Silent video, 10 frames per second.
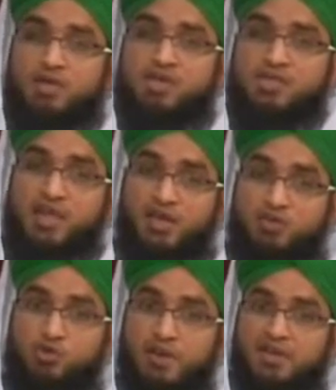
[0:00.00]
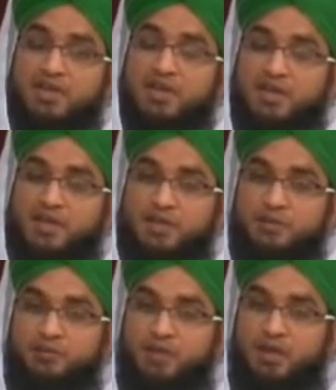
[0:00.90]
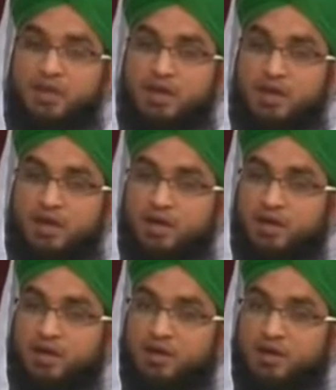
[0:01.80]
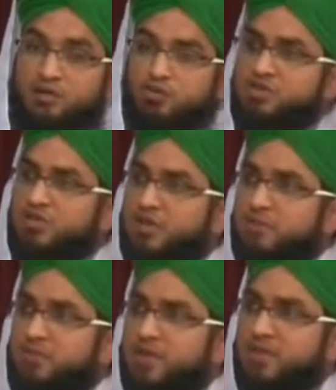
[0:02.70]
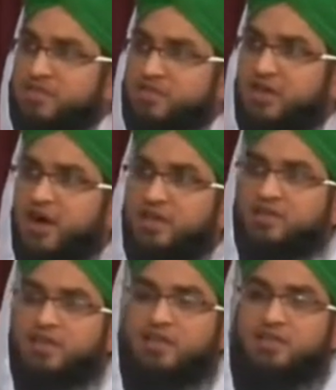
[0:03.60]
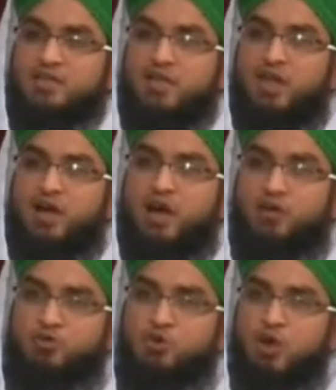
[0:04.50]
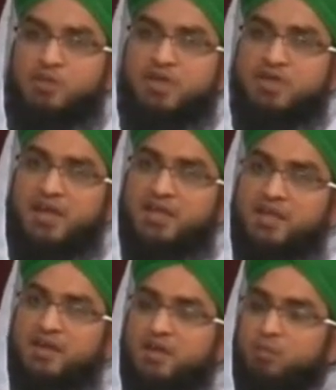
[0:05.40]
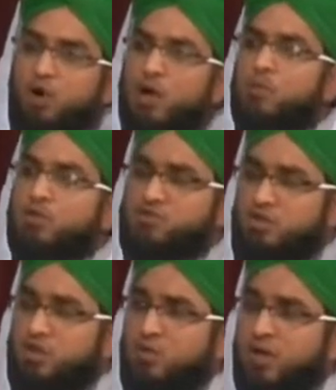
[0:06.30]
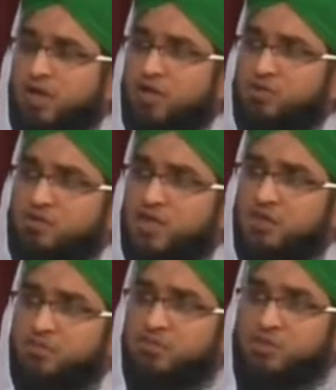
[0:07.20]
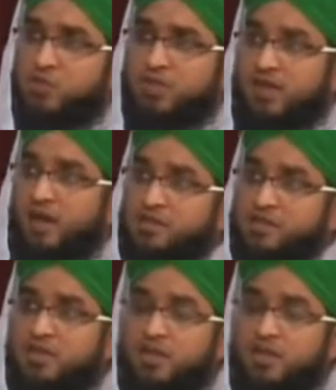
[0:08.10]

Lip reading: started to basically torture them in this regard, that are you going to be siding Muhammad sallallahu alaihi wasallam? This is what they asked.